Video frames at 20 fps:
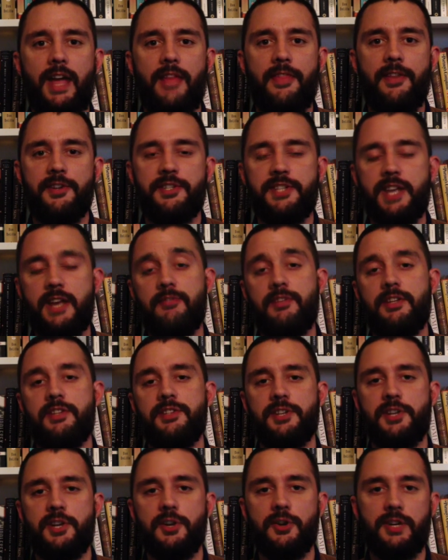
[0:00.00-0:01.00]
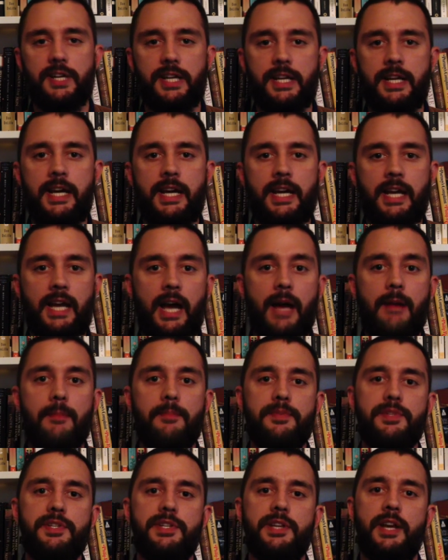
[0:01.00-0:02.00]
and their safety and security
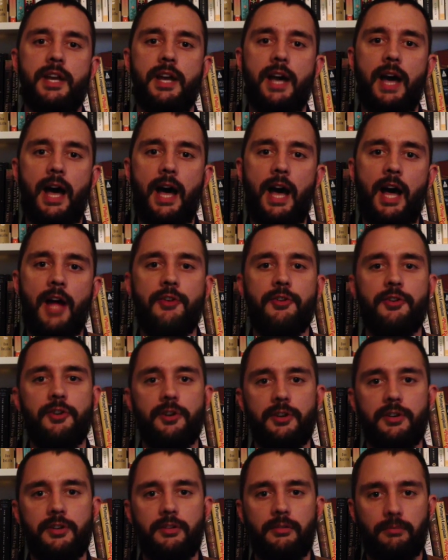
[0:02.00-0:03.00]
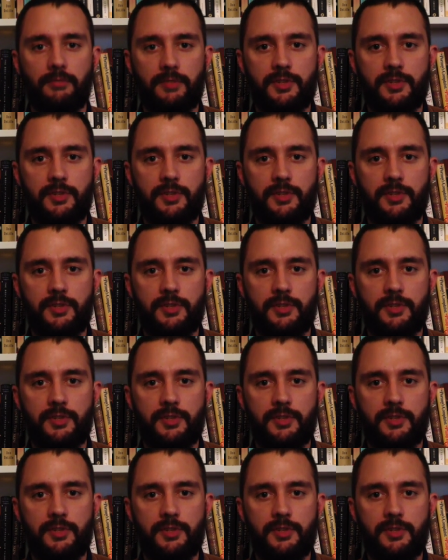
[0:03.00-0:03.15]
comes under